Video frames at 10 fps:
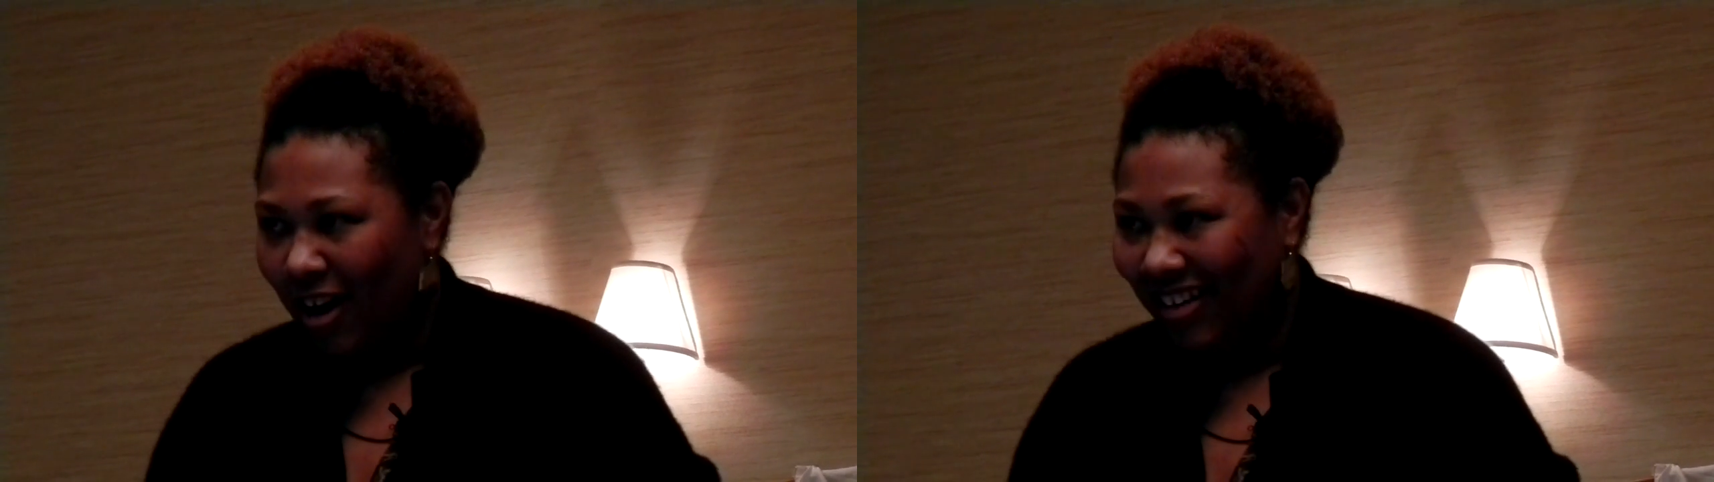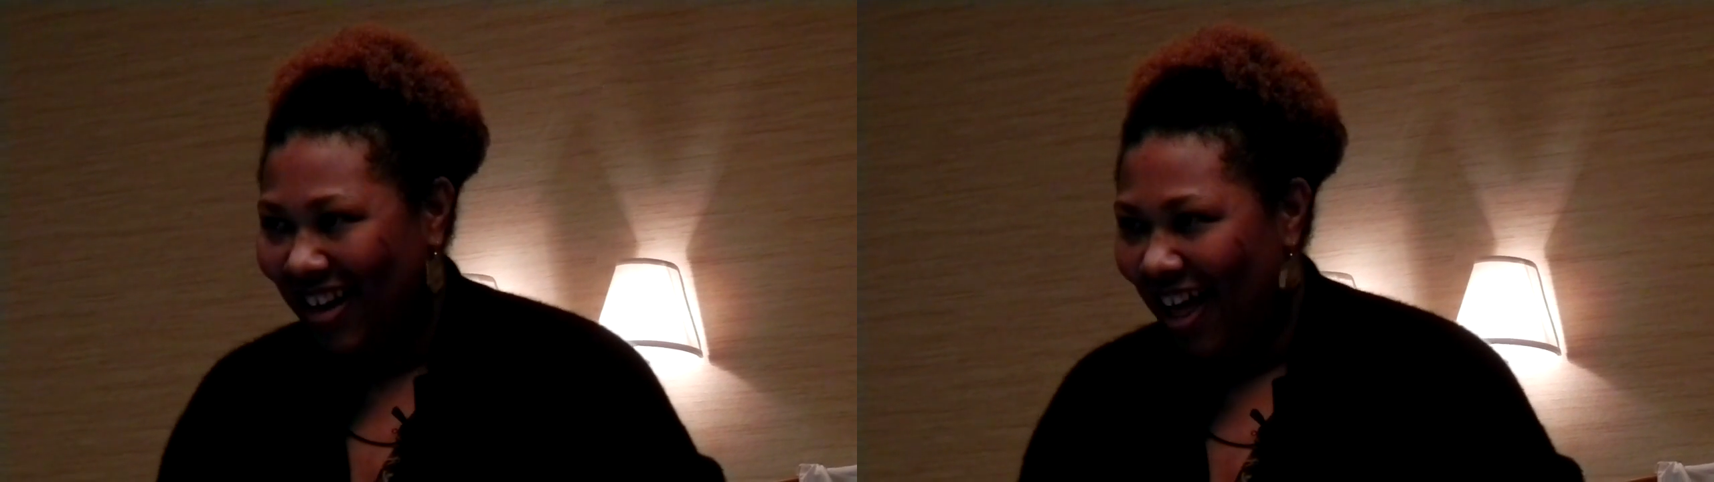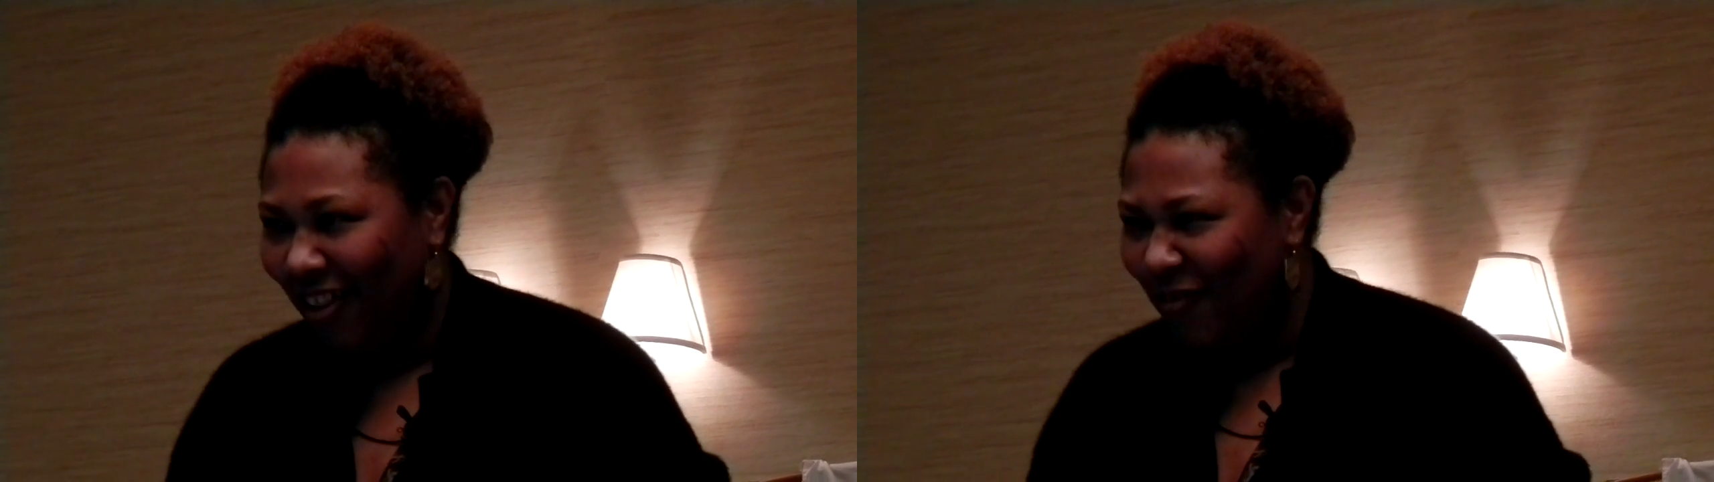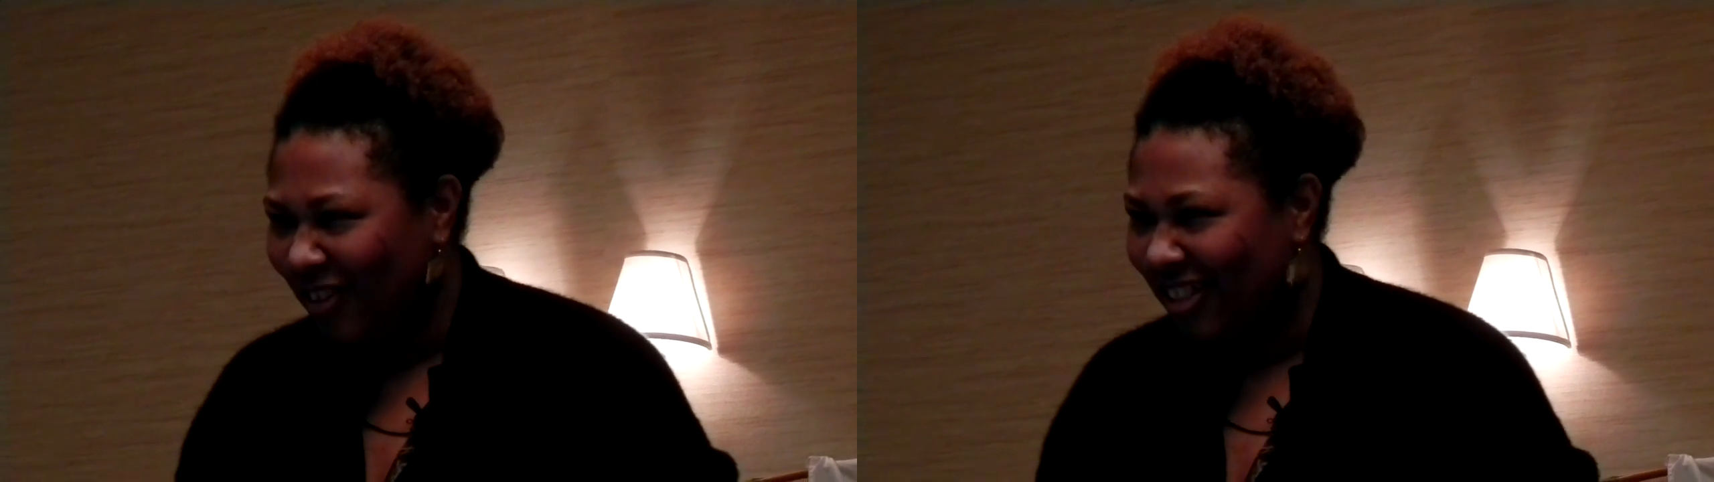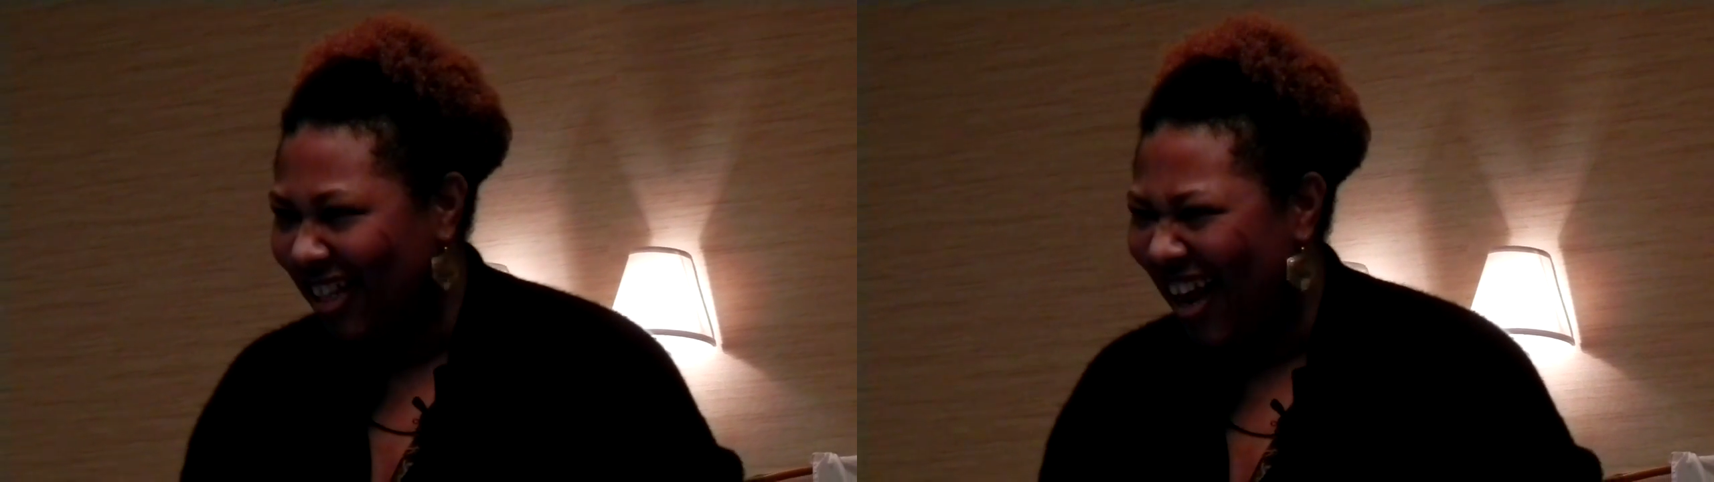on
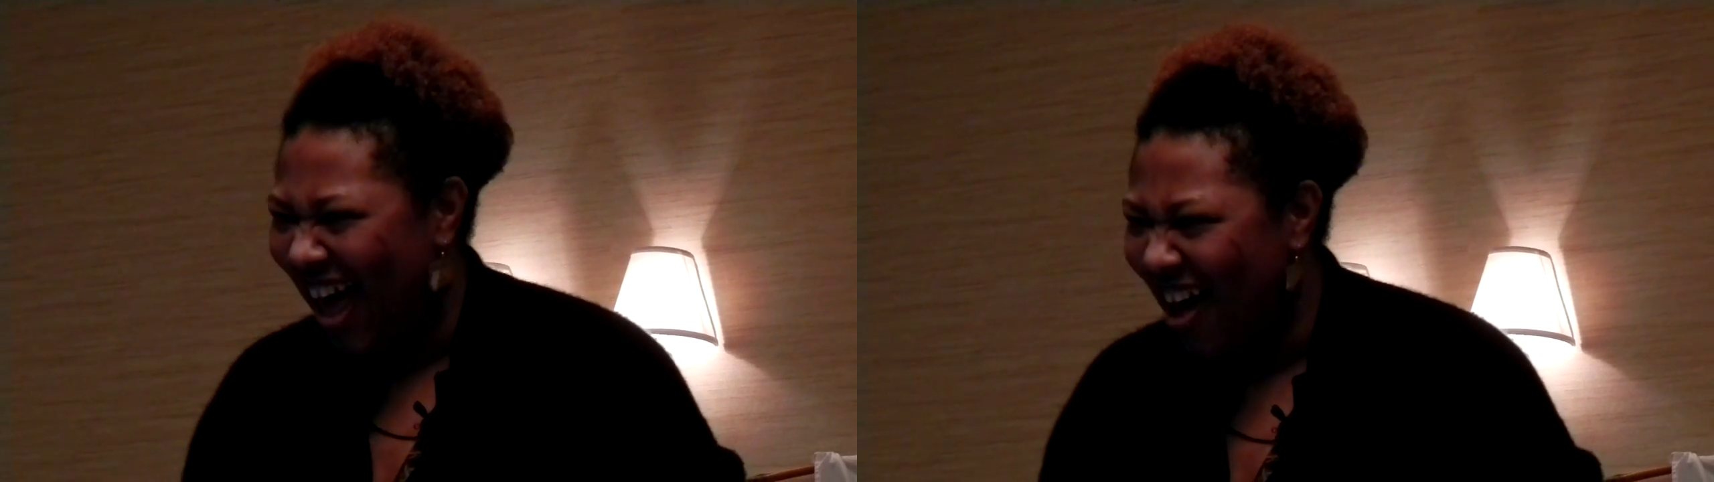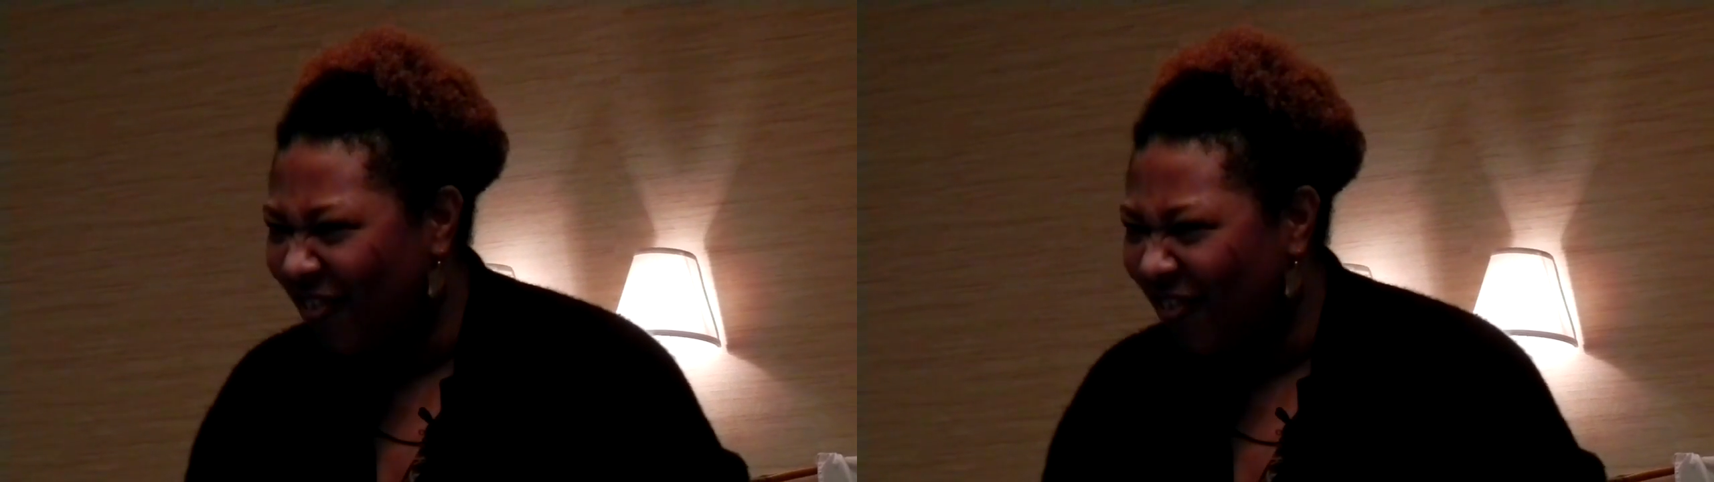television.